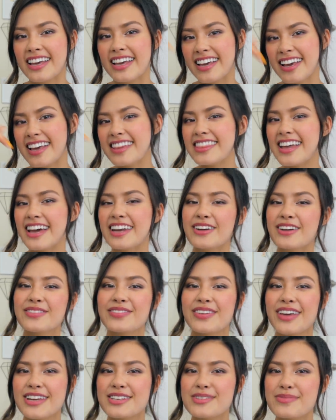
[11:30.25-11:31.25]
hit that
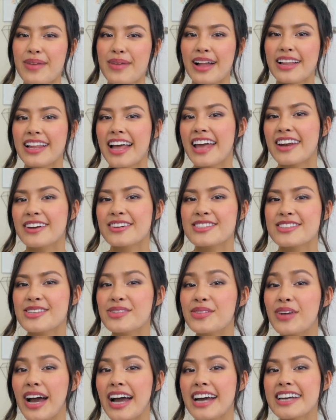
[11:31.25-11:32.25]
notification bell, and I'll see
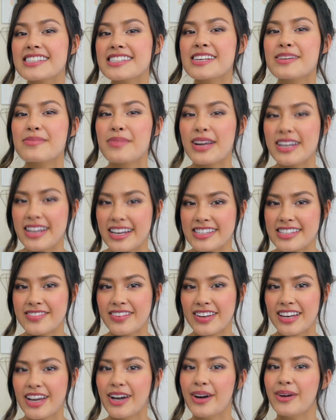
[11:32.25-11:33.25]
you guys in my next
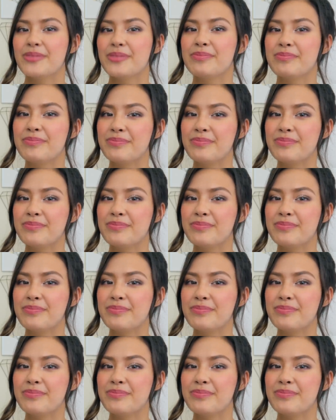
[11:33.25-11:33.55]
video.